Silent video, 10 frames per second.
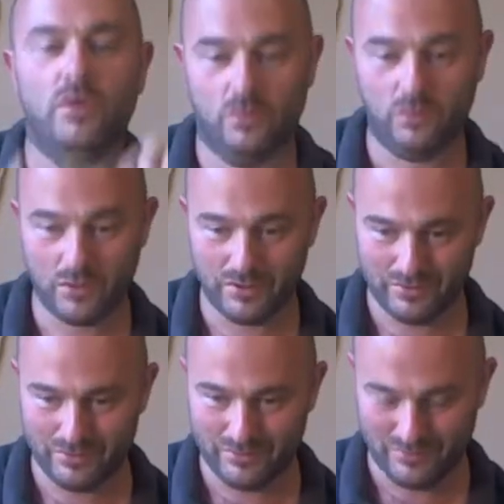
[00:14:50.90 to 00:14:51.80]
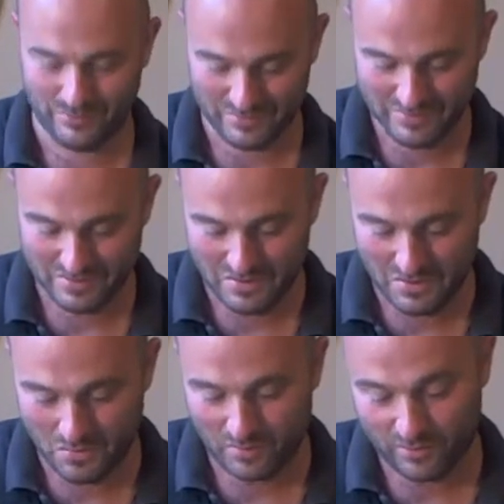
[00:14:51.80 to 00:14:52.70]
Woo!
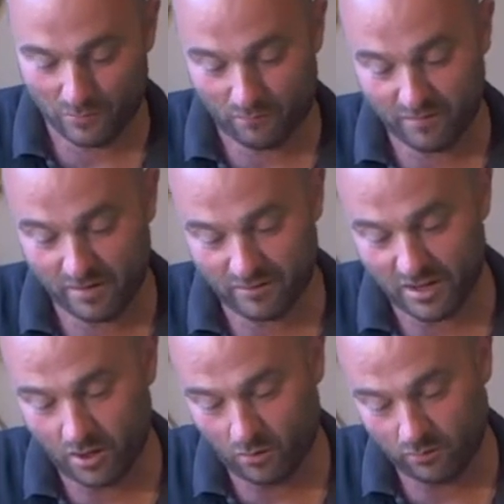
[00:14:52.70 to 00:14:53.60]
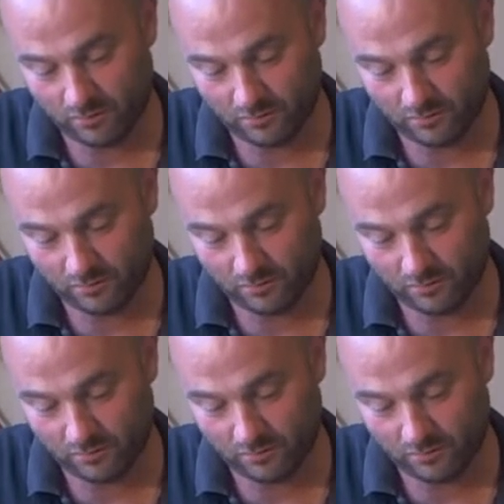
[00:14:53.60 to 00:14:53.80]
With your very own